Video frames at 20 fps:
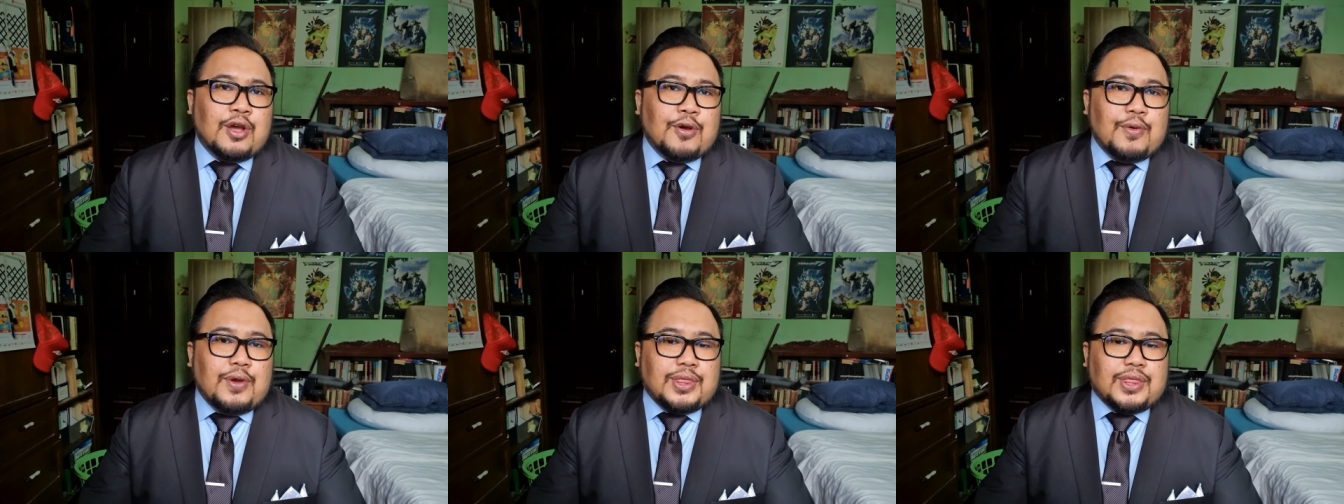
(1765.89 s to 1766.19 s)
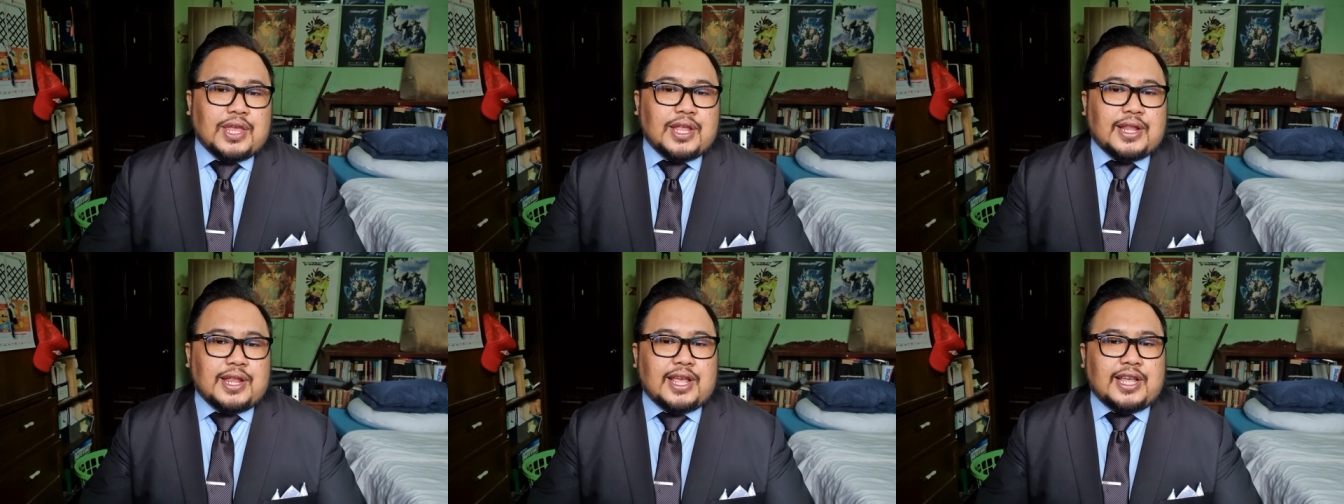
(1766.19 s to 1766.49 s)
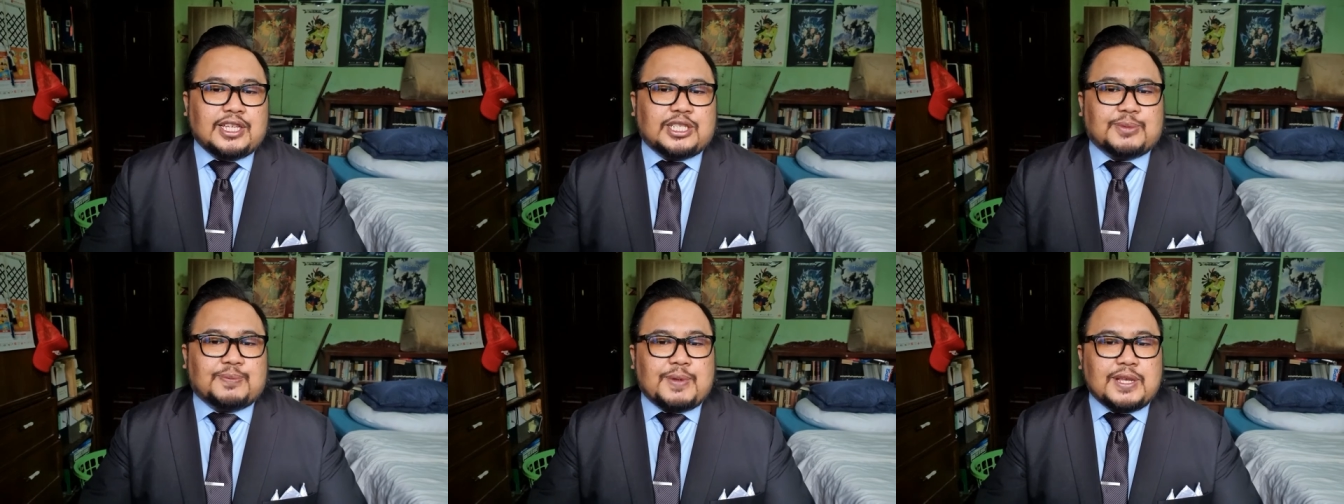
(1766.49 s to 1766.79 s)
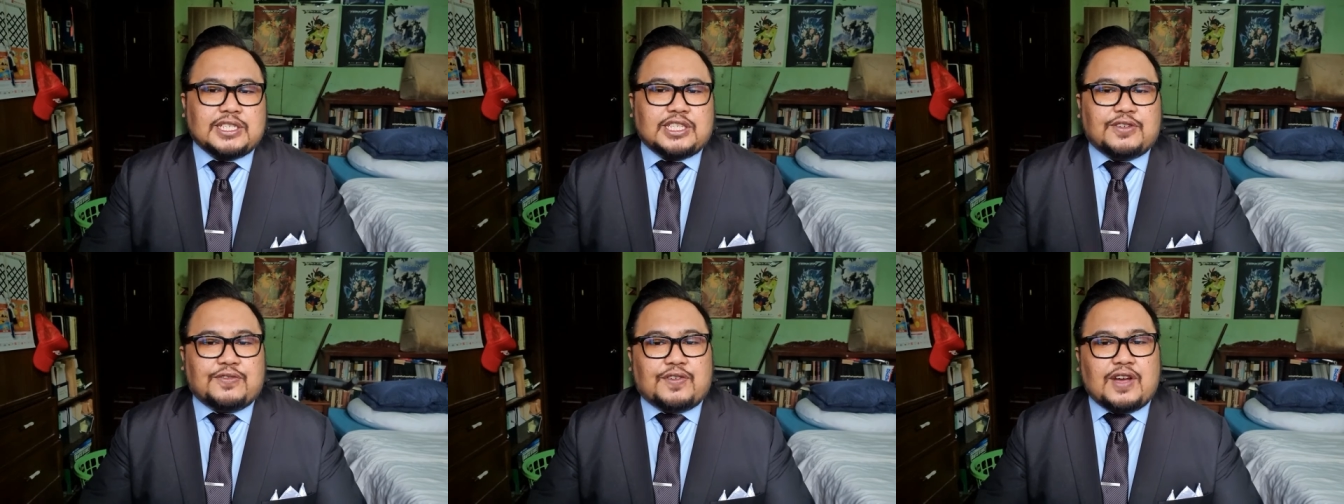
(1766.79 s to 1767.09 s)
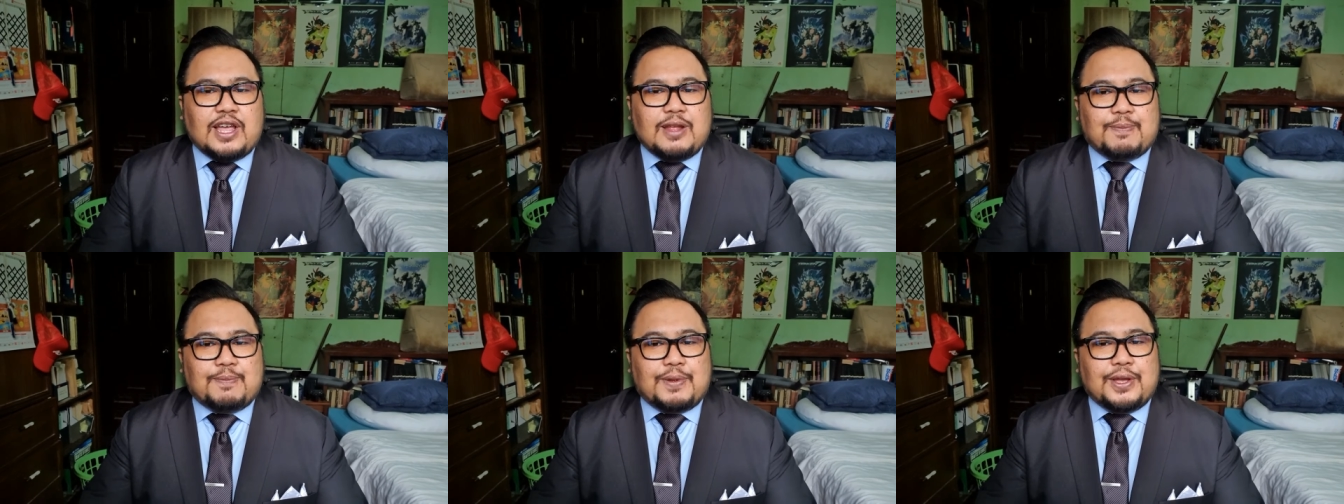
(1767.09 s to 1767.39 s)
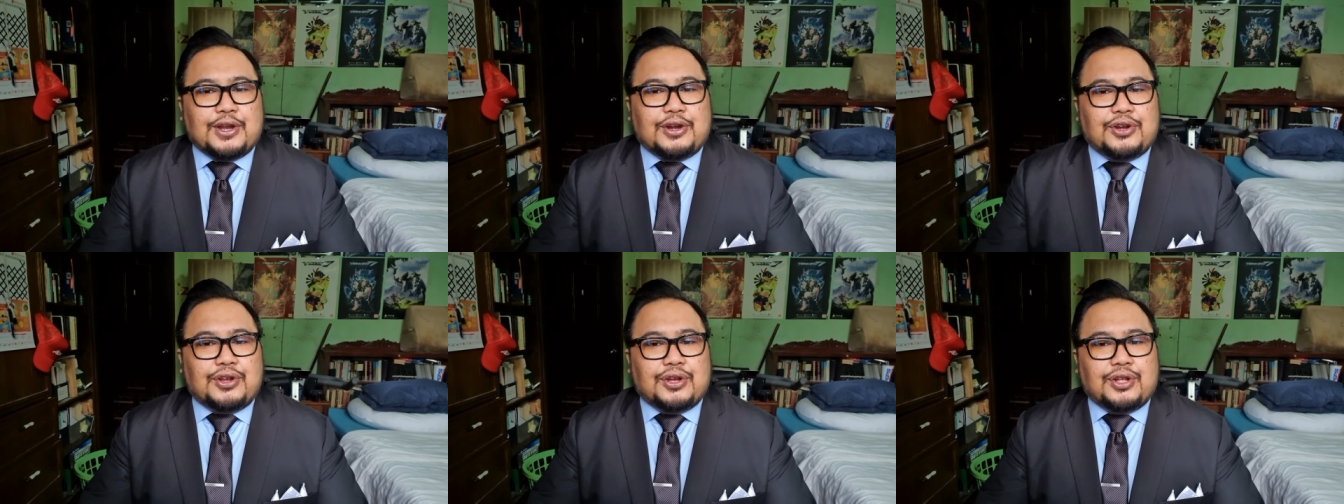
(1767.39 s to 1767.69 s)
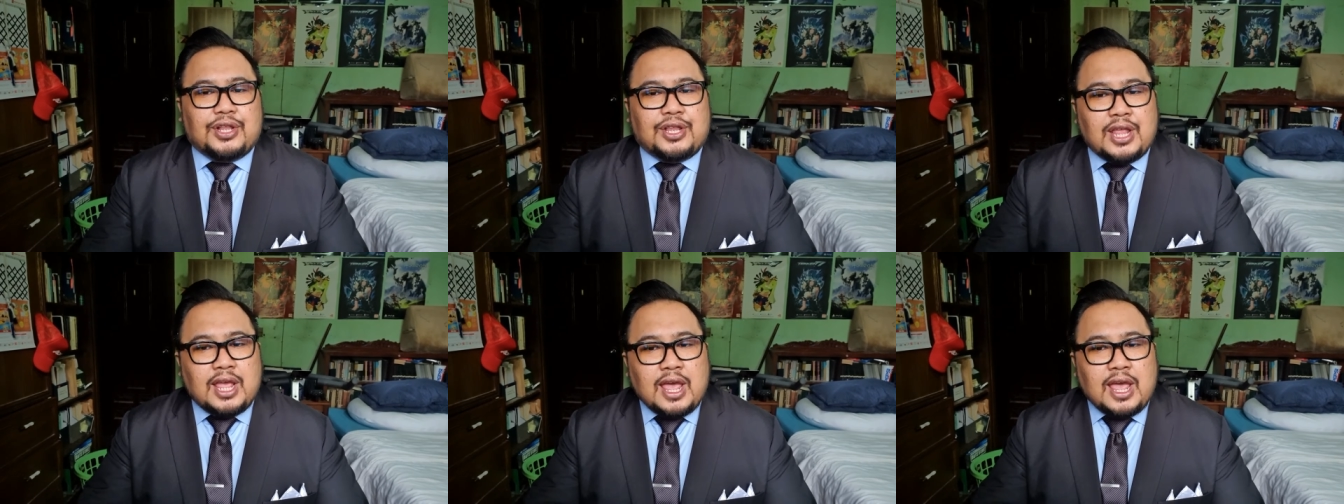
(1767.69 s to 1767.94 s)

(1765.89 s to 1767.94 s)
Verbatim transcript: within a specified period